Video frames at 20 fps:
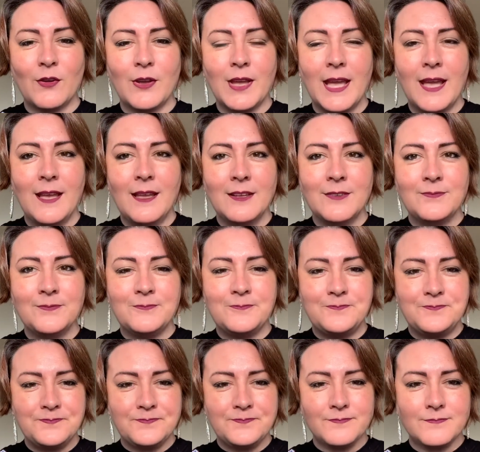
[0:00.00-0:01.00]
Okay?
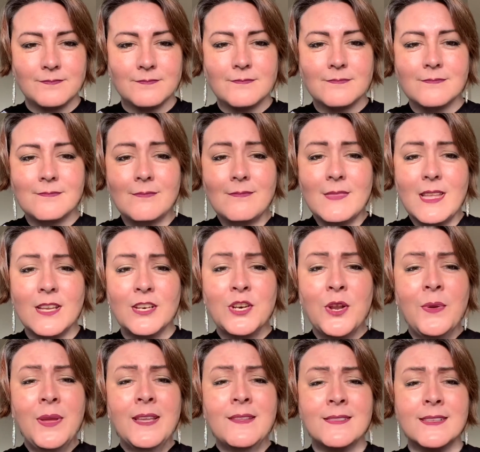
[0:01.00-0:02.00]

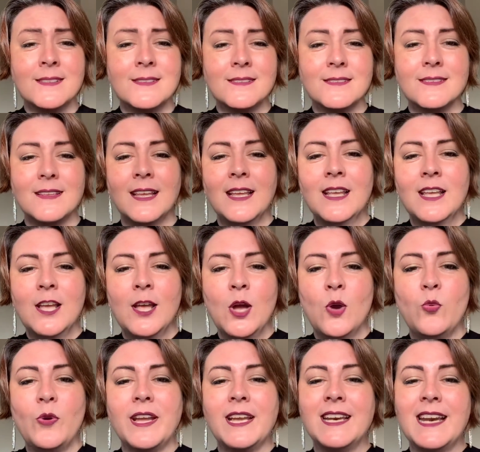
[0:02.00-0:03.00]
Knowing this,
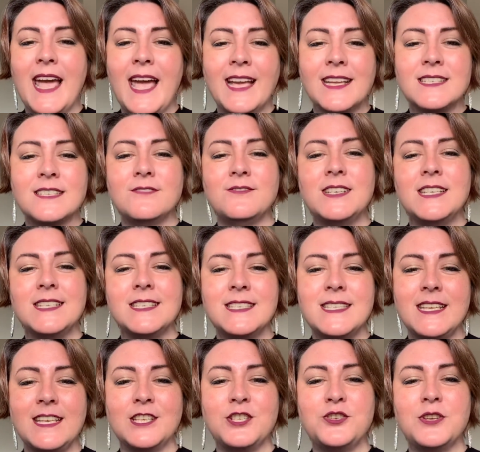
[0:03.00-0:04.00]
we can actively
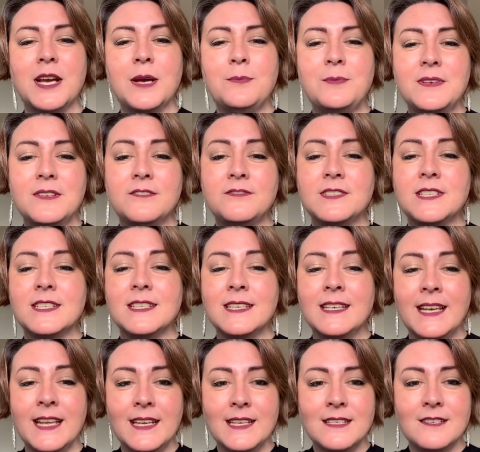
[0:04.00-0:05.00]
seek to uplift
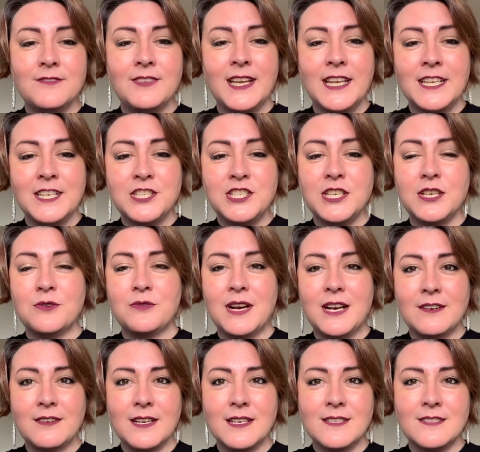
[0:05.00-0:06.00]
negative energy
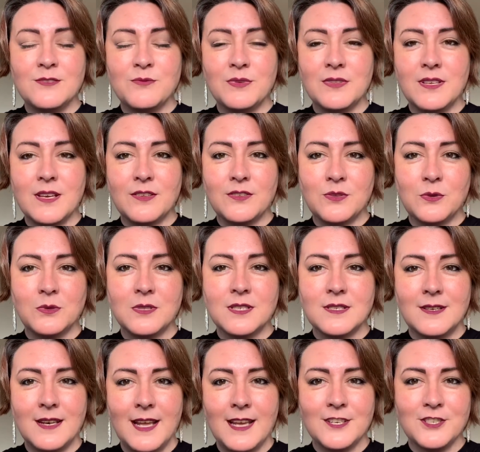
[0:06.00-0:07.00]
around us with our thoughts
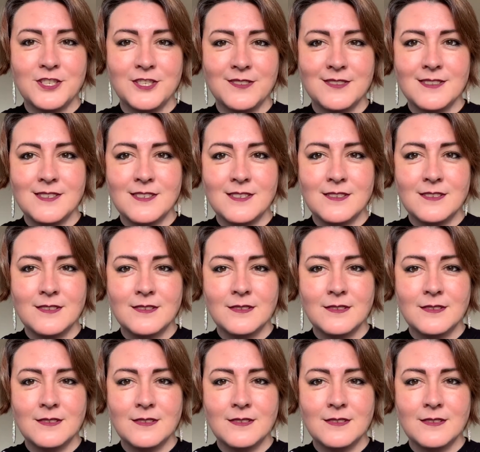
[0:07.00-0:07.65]
and actions.